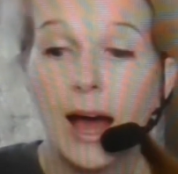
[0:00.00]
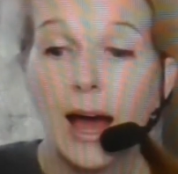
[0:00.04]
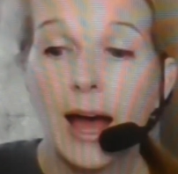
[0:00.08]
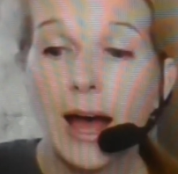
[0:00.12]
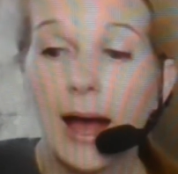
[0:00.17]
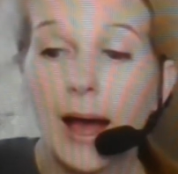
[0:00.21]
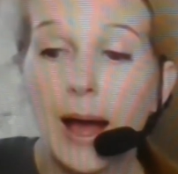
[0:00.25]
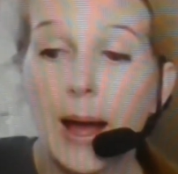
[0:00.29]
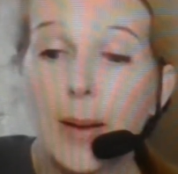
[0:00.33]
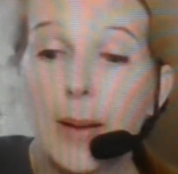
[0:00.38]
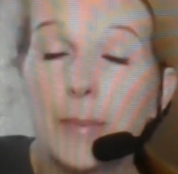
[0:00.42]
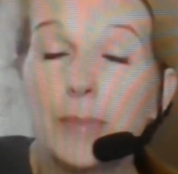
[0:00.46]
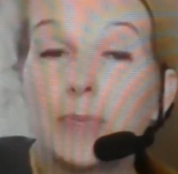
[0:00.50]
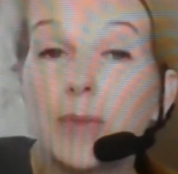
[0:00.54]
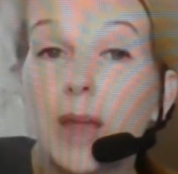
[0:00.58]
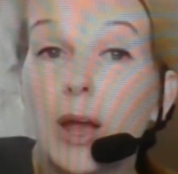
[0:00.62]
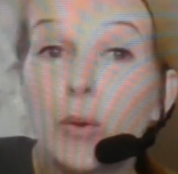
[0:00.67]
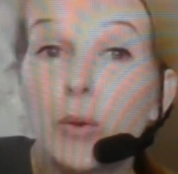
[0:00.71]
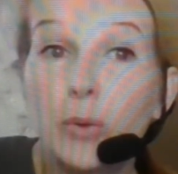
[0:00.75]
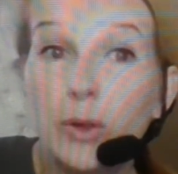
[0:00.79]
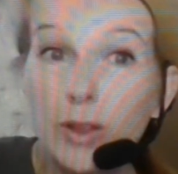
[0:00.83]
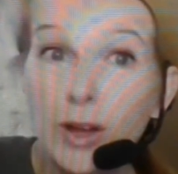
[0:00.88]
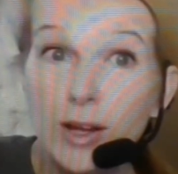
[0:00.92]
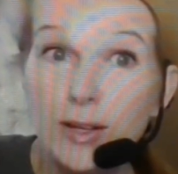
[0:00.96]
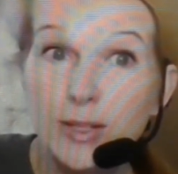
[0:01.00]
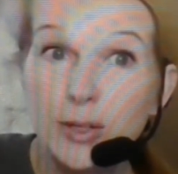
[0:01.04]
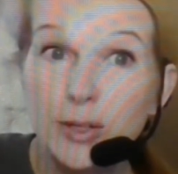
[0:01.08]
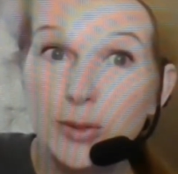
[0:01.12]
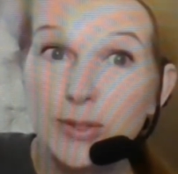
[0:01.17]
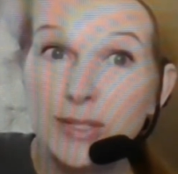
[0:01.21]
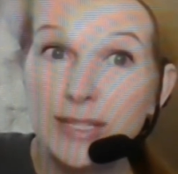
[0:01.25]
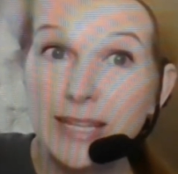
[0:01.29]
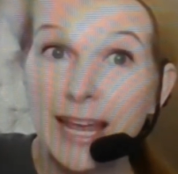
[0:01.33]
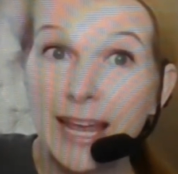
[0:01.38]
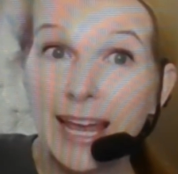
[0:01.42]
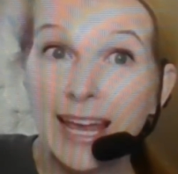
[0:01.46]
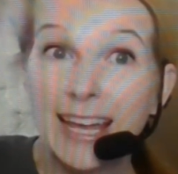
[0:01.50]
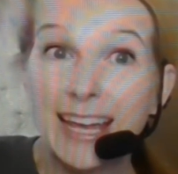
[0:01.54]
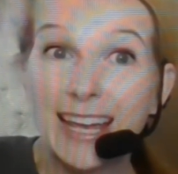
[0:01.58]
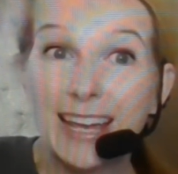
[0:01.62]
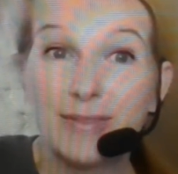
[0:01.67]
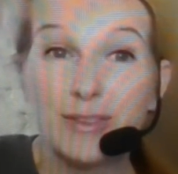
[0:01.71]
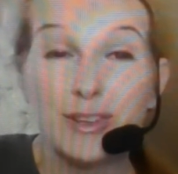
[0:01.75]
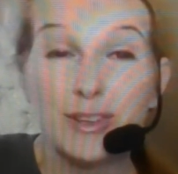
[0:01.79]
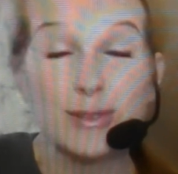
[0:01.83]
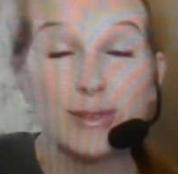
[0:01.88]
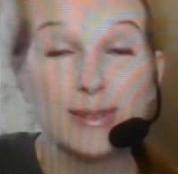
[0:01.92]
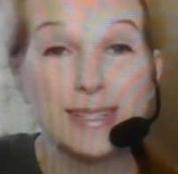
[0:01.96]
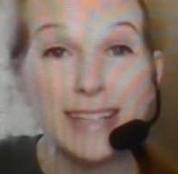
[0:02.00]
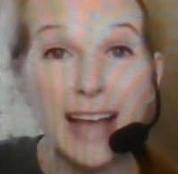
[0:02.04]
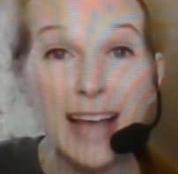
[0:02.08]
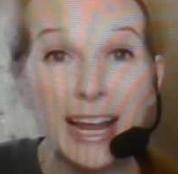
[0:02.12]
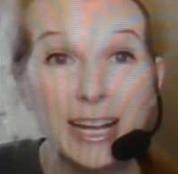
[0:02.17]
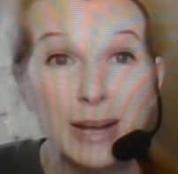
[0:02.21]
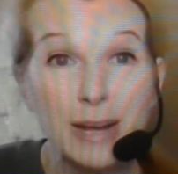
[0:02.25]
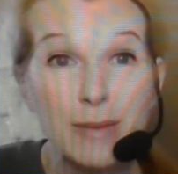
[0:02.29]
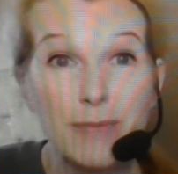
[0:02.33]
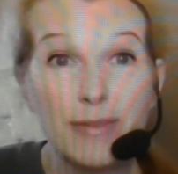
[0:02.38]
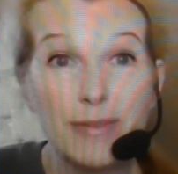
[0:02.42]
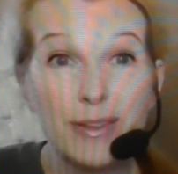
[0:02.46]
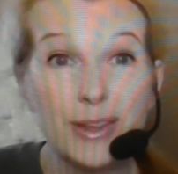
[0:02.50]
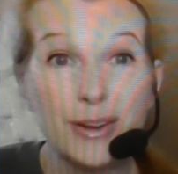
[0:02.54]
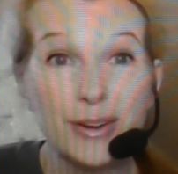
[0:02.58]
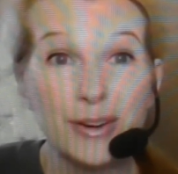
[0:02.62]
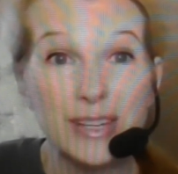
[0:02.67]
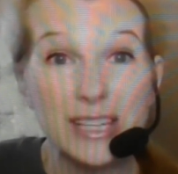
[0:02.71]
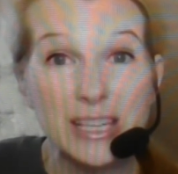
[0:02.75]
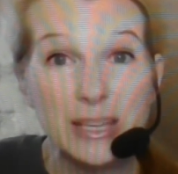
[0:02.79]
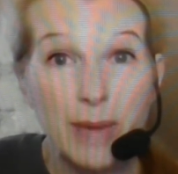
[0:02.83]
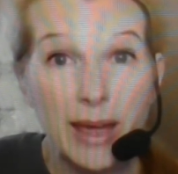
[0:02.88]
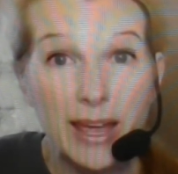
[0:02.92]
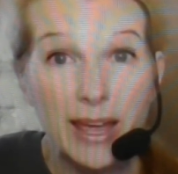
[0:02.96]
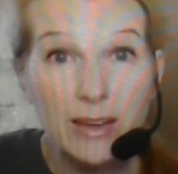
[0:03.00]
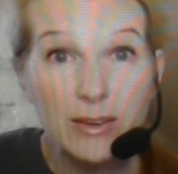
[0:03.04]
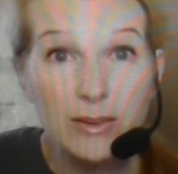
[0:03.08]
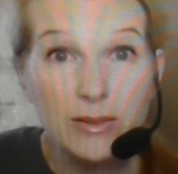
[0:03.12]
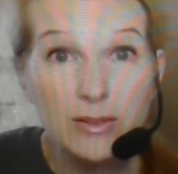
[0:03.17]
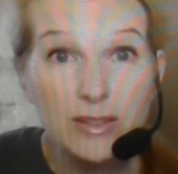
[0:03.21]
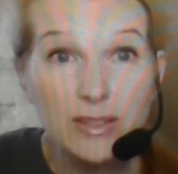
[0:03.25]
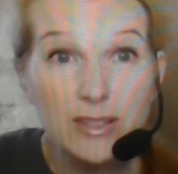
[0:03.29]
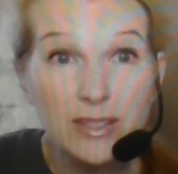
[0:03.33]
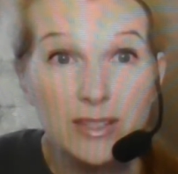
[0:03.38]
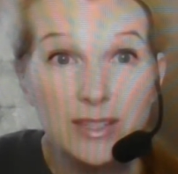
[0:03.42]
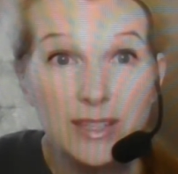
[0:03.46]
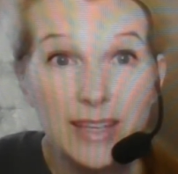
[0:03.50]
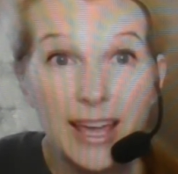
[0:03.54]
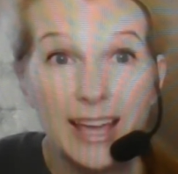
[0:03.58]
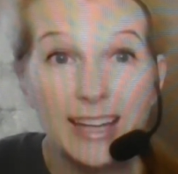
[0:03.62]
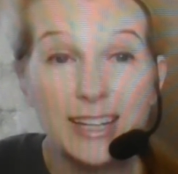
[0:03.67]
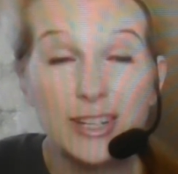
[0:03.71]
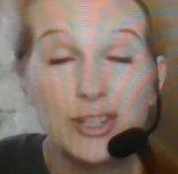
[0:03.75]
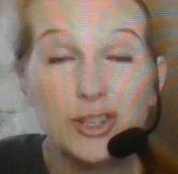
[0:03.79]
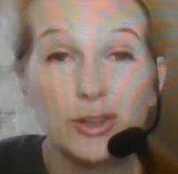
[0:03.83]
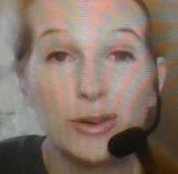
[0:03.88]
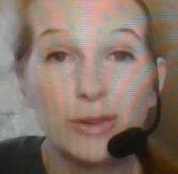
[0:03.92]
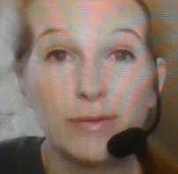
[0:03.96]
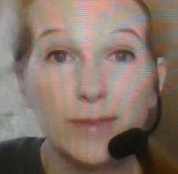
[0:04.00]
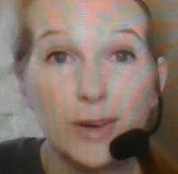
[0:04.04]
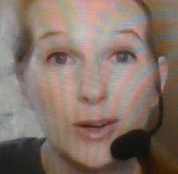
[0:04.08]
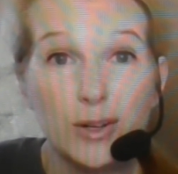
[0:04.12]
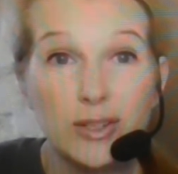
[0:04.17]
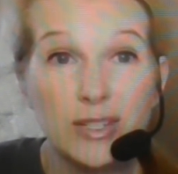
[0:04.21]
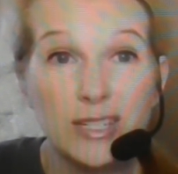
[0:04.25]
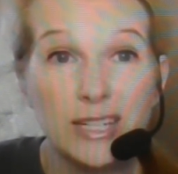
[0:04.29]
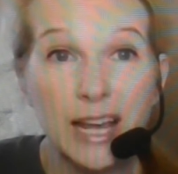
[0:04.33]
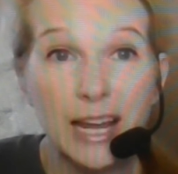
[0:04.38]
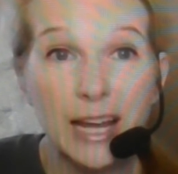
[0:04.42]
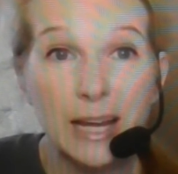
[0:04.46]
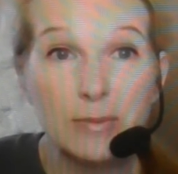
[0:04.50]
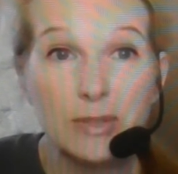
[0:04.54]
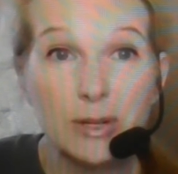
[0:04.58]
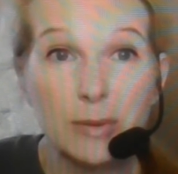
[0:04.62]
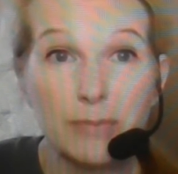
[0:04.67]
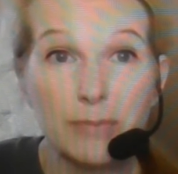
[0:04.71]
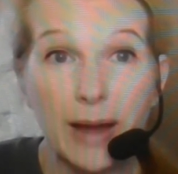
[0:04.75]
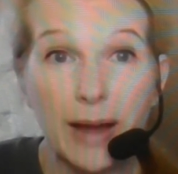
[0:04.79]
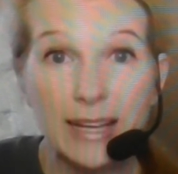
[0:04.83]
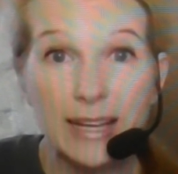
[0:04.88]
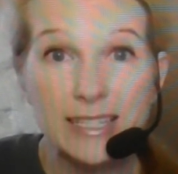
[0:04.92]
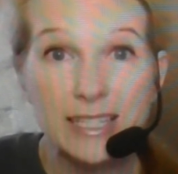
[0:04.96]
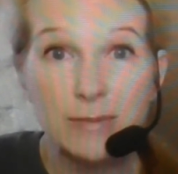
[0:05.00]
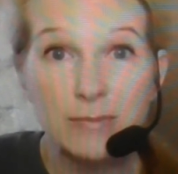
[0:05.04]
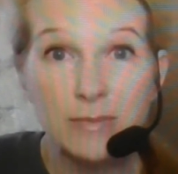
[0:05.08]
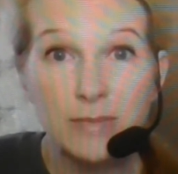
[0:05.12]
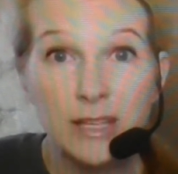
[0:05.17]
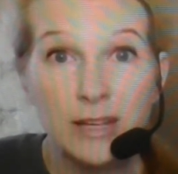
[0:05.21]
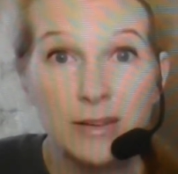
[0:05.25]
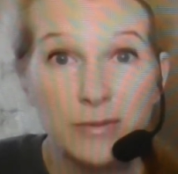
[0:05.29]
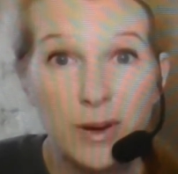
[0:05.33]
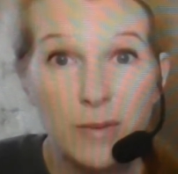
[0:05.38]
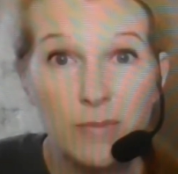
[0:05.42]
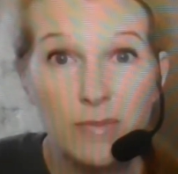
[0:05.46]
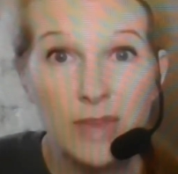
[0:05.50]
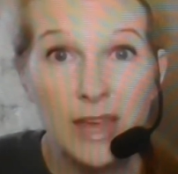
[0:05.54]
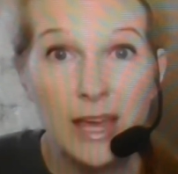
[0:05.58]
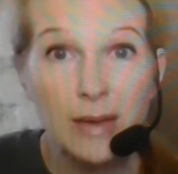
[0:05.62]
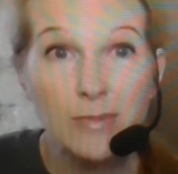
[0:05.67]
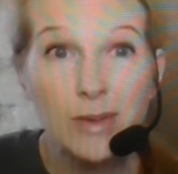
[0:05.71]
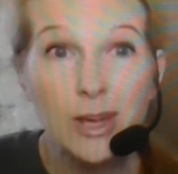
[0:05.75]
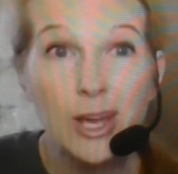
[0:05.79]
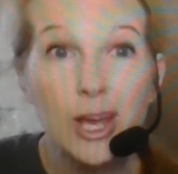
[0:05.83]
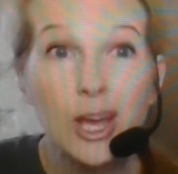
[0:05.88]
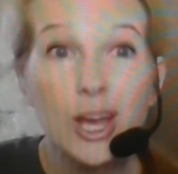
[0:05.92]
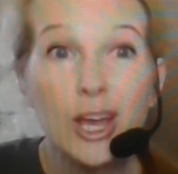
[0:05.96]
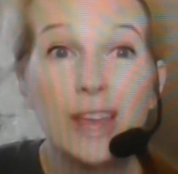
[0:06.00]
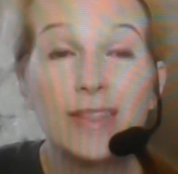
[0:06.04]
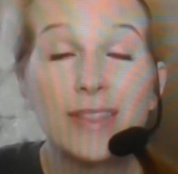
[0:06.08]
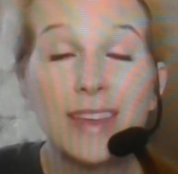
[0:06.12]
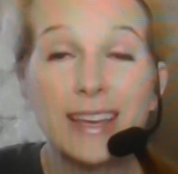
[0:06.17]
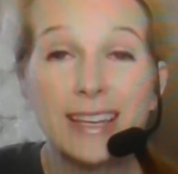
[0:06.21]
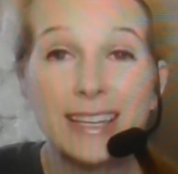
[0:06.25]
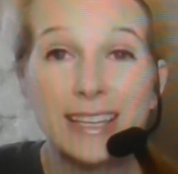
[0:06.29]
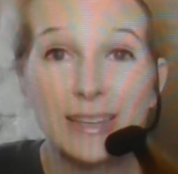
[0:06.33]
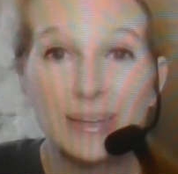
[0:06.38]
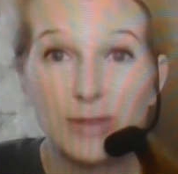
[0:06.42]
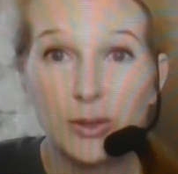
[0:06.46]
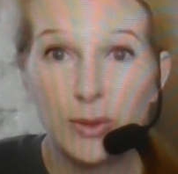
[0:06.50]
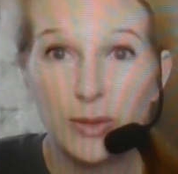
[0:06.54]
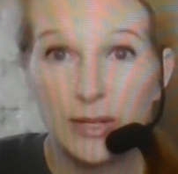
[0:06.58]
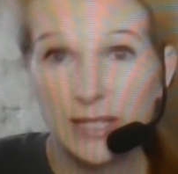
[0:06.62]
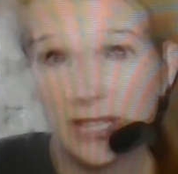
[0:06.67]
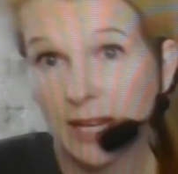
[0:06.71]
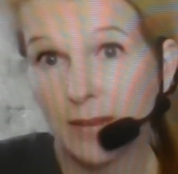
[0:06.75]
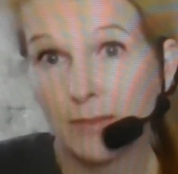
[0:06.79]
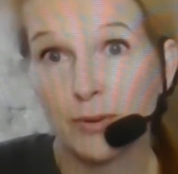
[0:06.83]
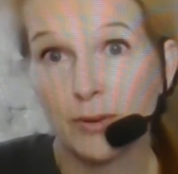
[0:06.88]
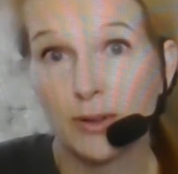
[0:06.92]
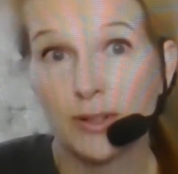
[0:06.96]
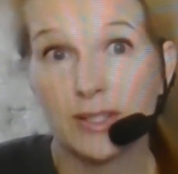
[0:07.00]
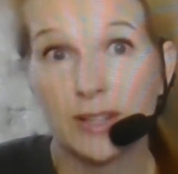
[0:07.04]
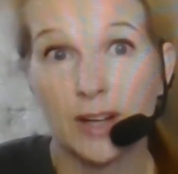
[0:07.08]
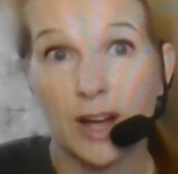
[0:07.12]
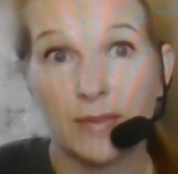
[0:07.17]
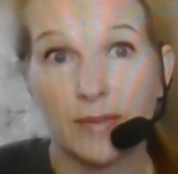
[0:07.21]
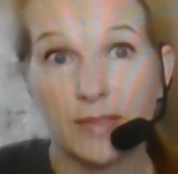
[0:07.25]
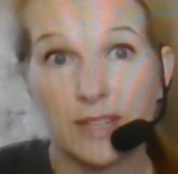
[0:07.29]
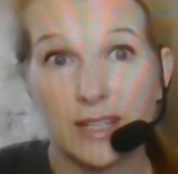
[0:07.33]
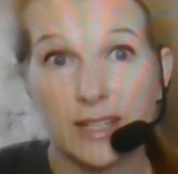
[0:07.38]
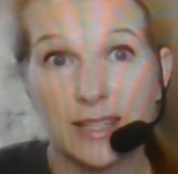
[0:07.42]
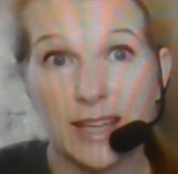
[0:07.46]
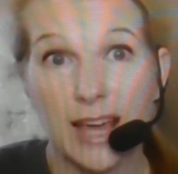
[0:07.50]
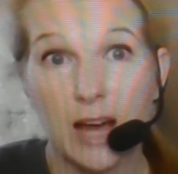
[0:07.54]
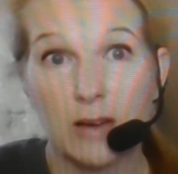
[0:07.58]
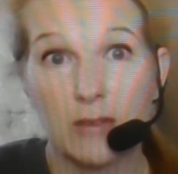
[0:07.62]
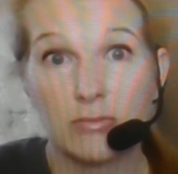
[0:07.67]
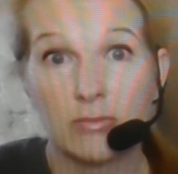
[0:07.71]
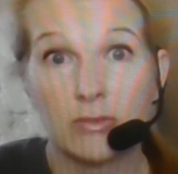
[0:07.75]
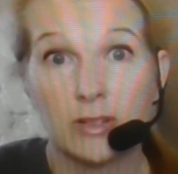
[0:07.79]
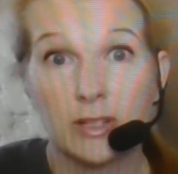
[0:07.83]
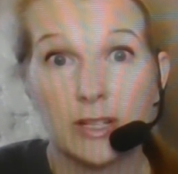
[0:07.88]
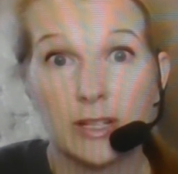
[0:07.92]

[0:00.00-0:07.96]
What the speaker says: I will also say if you sign up for their emails and it's your first time to buy something from them, they give you a 10% off discount.